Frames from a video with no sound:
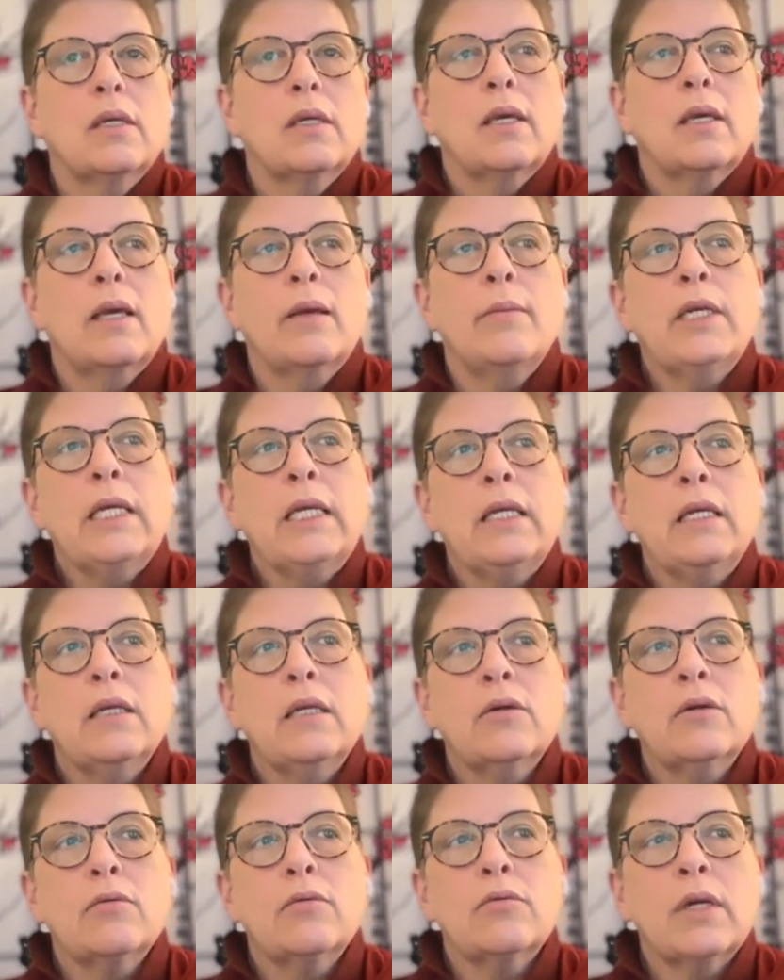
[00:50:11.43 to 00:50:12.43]

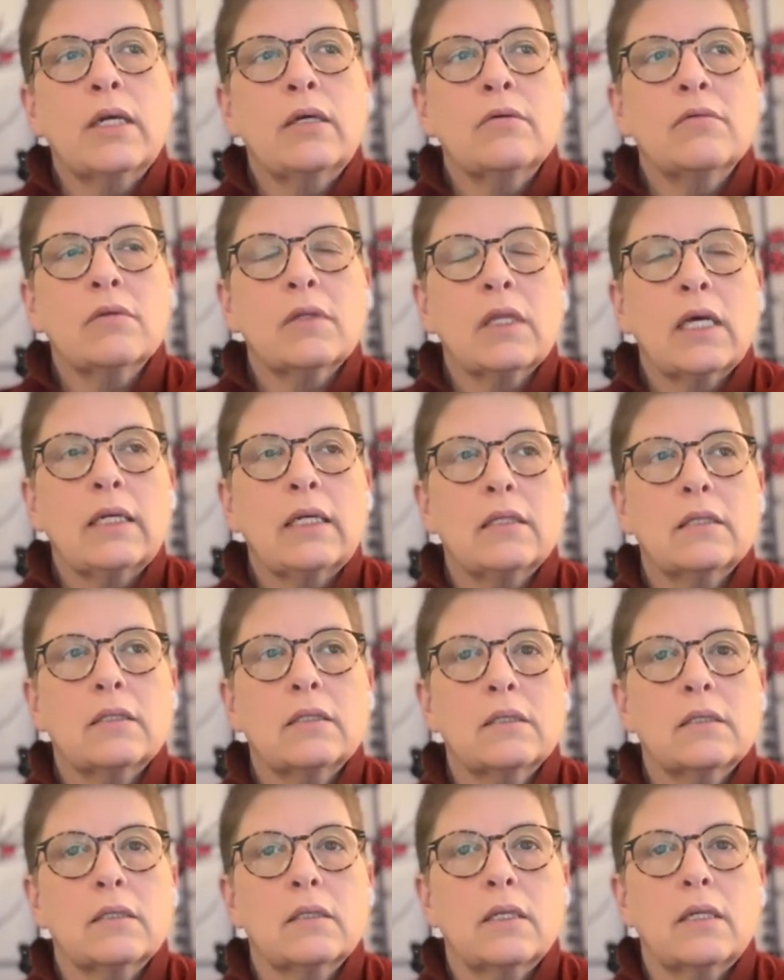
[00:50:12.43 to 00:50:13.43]
emanating a ray of
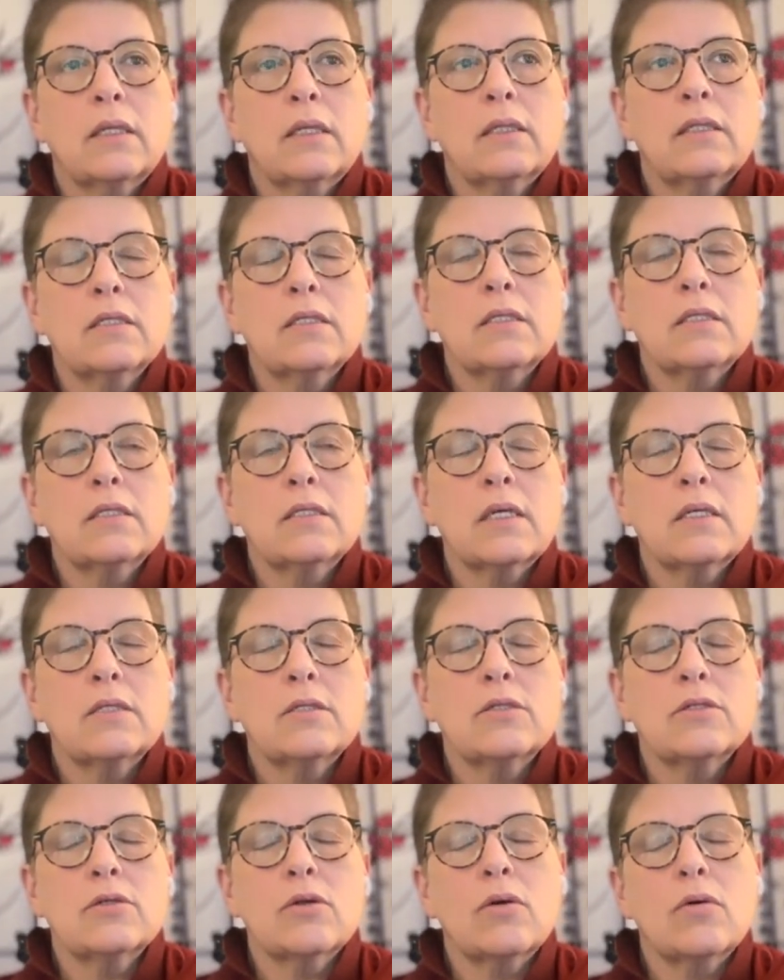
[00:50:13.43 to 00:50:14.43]
light, and this light
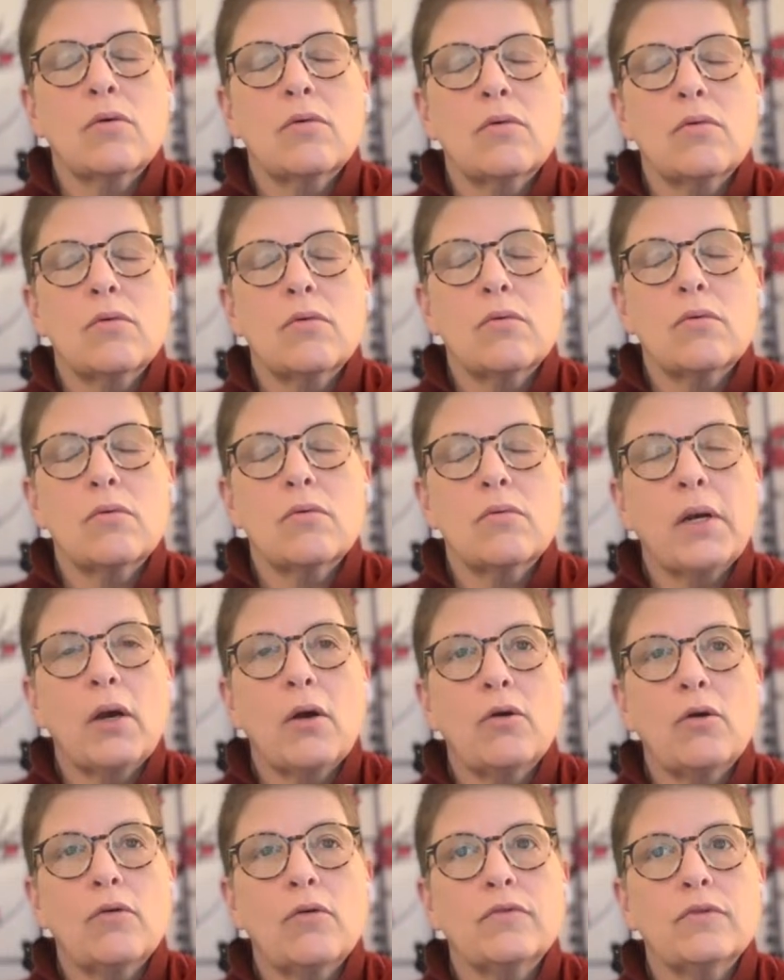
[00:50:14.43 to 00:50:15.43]
so
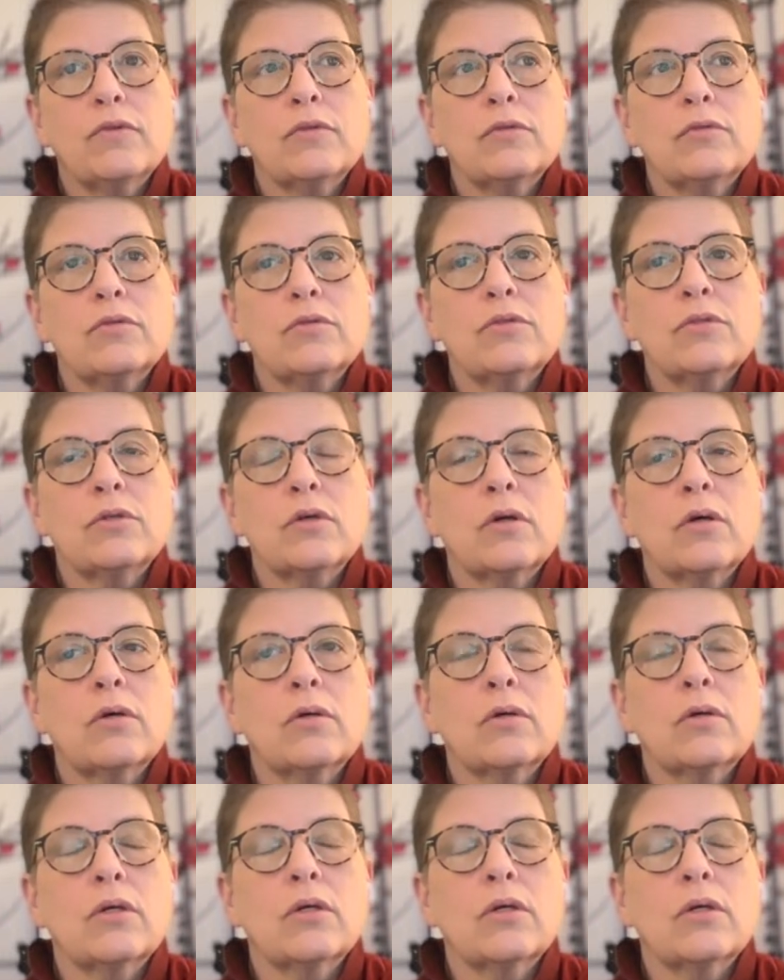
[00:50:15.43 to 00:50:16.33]
powerful and strong,